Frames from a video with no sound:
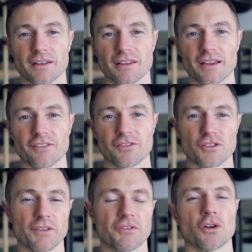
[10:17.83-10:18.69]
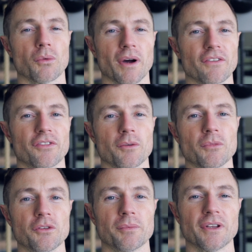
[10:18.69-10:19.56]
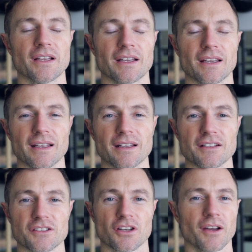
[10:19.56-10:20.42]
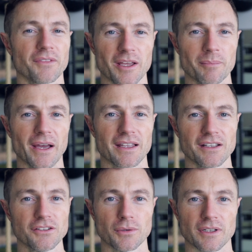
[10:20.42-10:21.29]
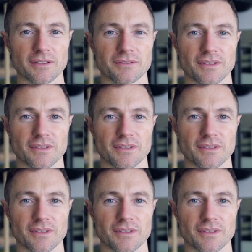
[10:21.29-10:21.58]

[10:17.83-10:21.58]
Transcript: they've drifted away from movement and it's time to get back into it.